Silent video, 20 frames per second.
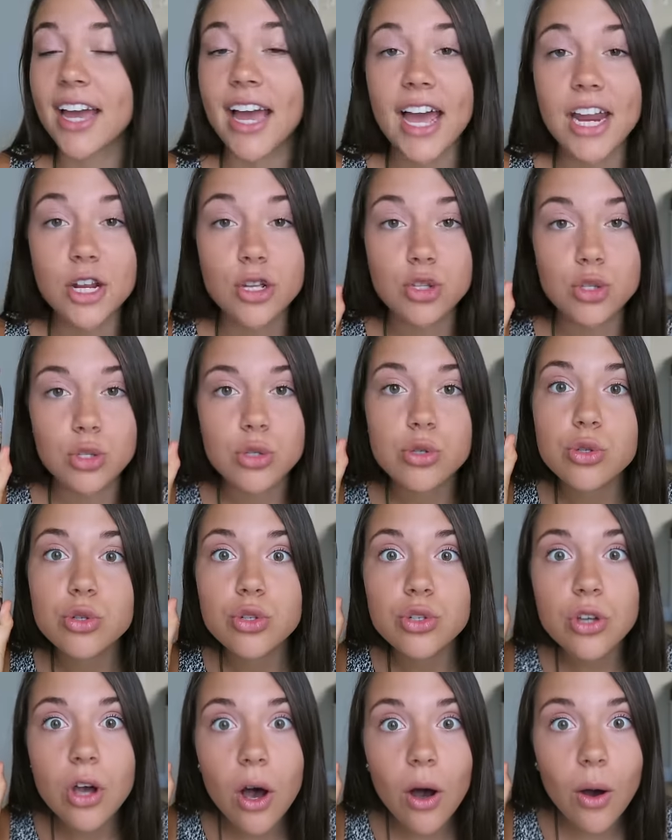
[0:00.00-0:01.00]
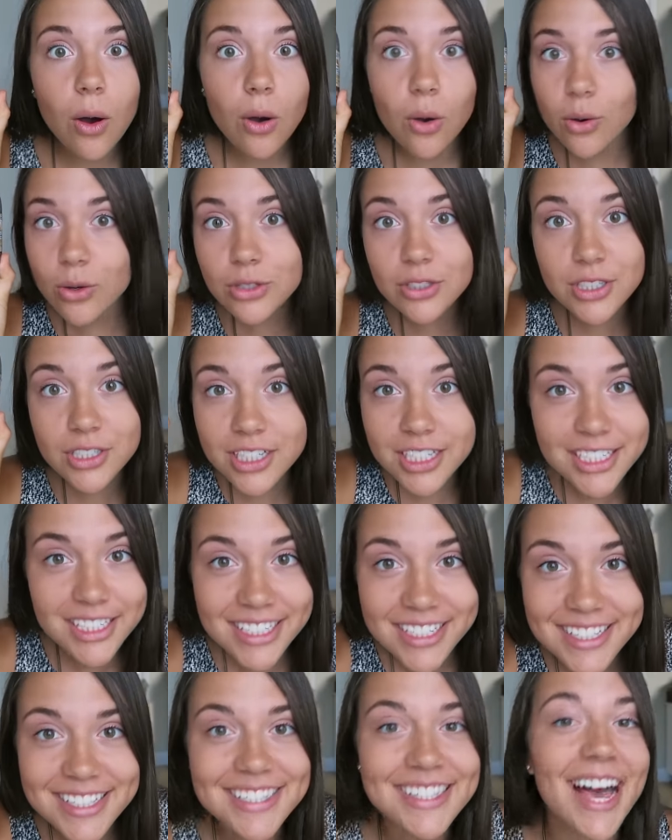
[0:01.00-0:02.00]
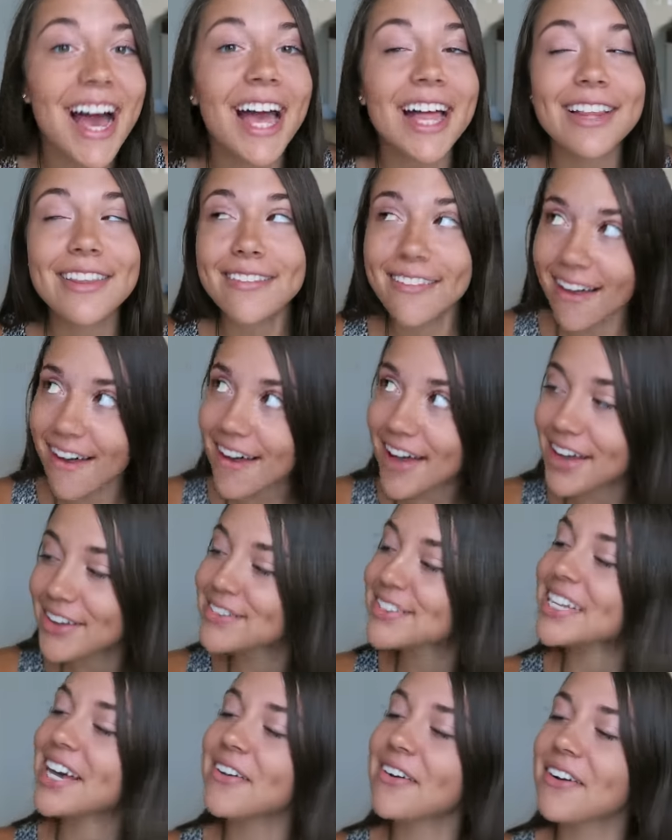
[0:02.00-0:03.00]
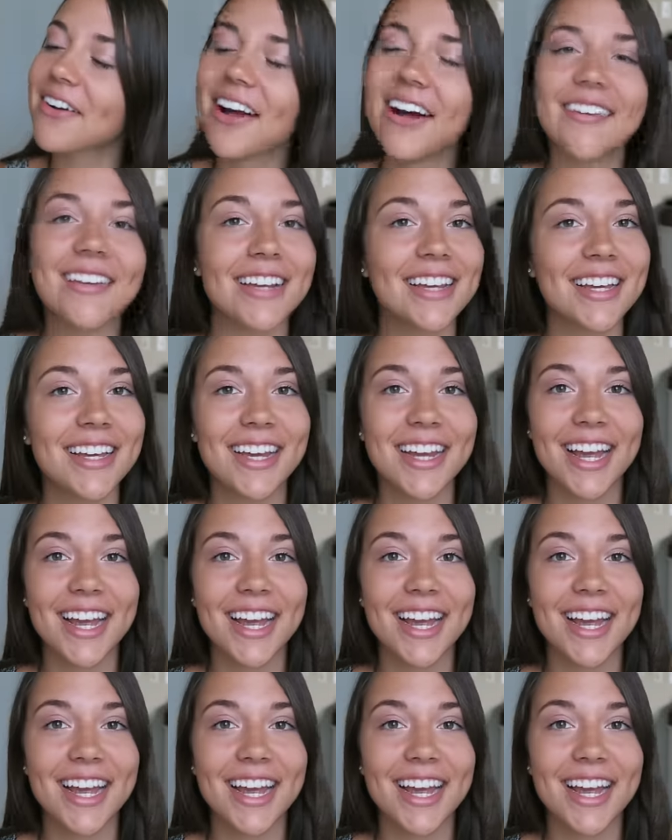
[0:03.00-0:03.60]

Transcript: and it's so delicious i love sauerkraut